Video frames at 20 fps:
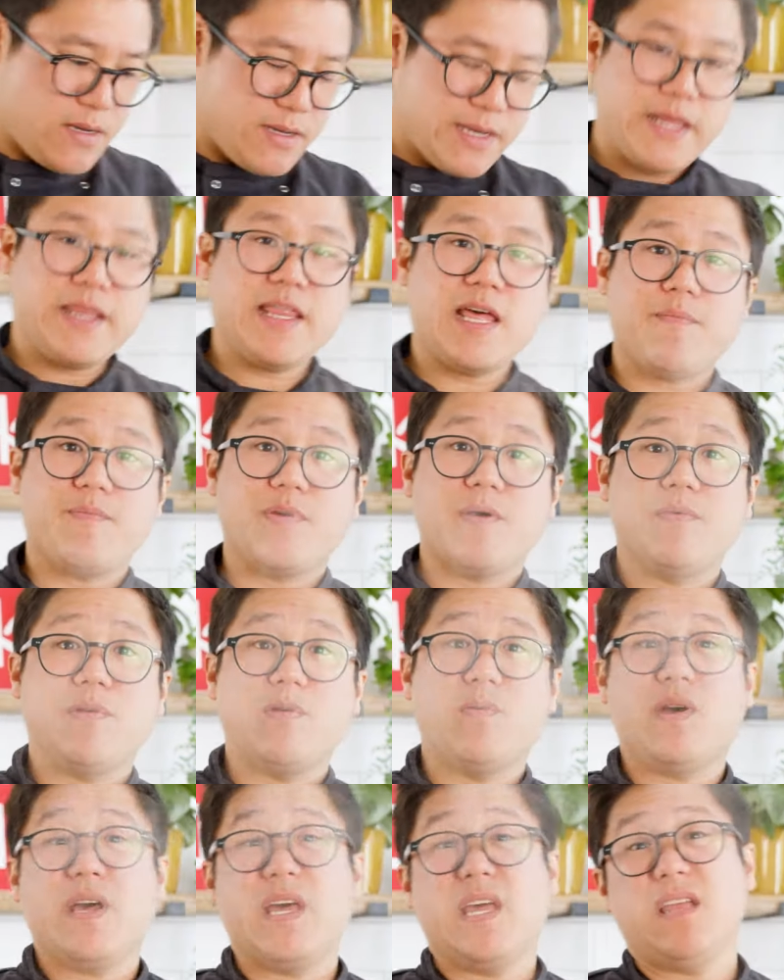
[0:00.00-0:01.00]
Let that bubble
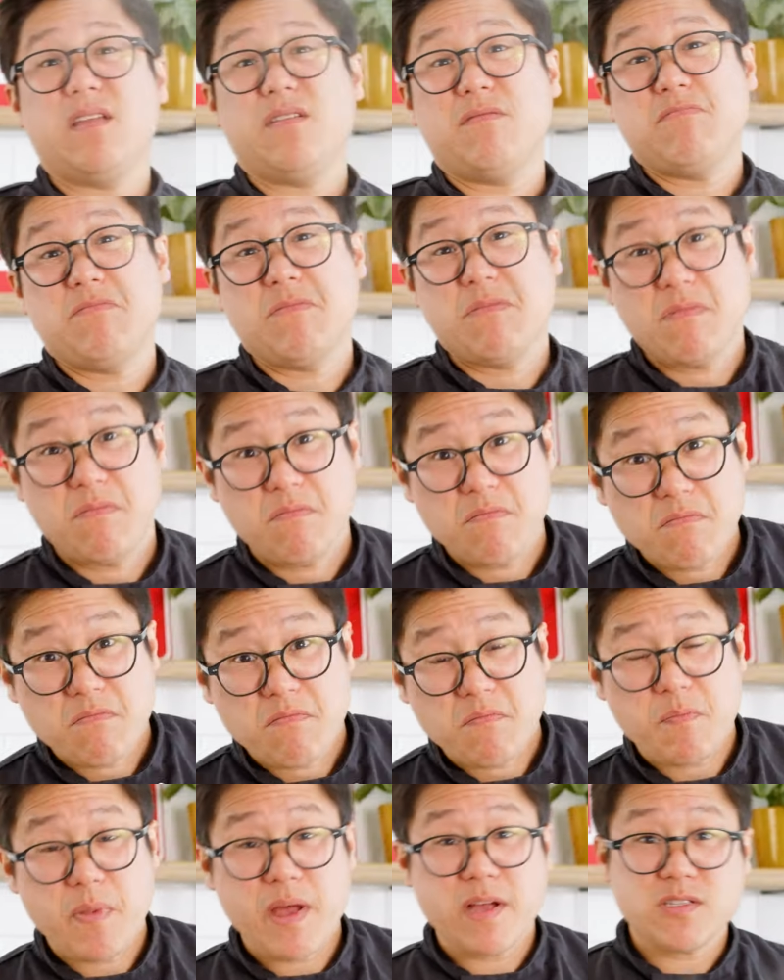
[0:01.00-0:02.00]
away
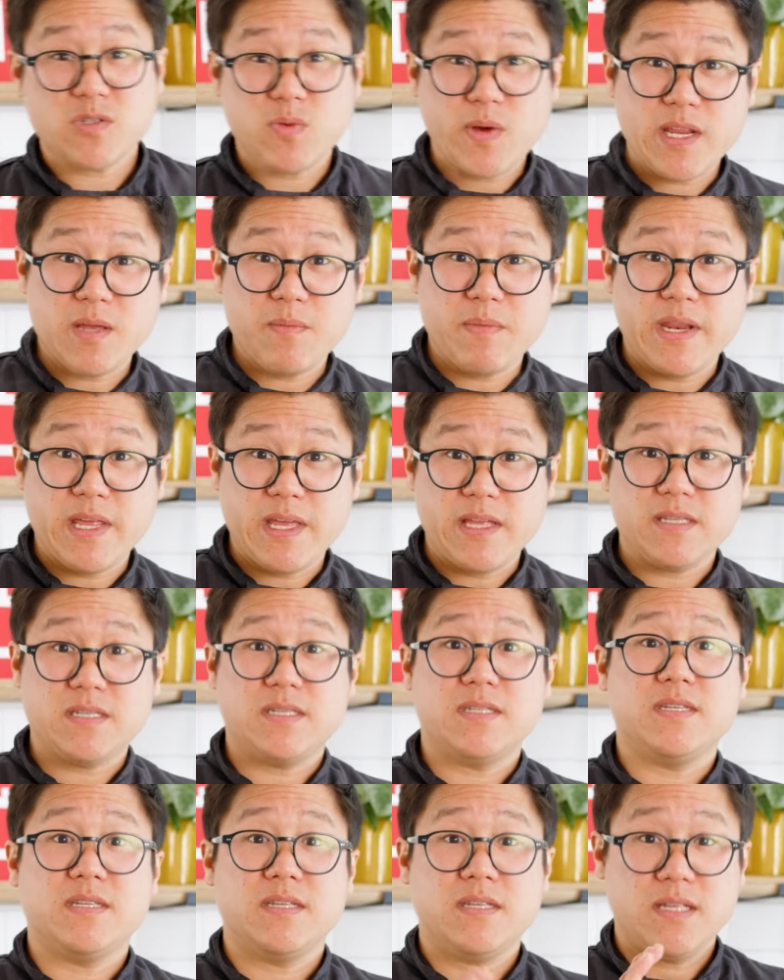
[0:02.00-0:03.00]
about 20
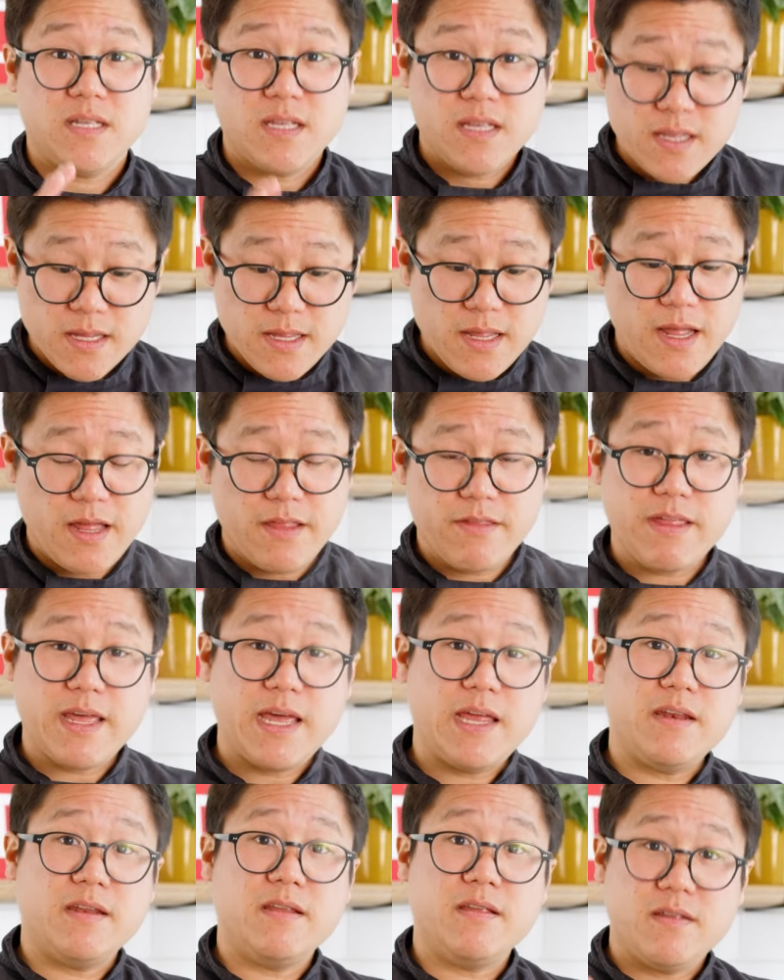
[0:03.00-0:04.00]
minutes, and
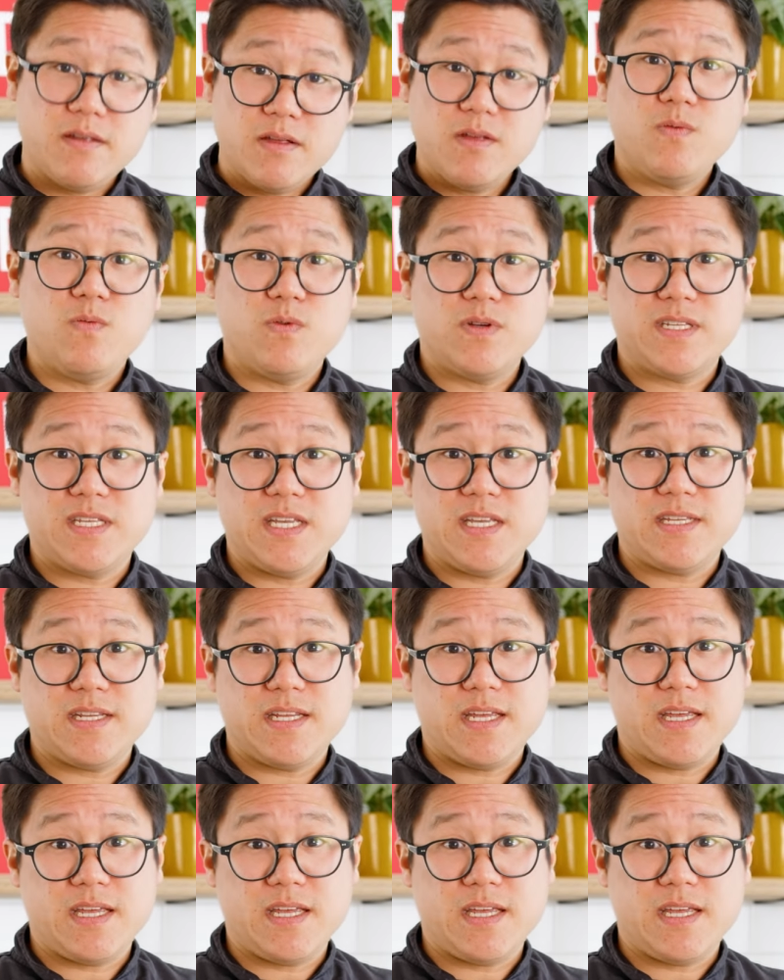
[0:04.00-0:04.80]
then we'll season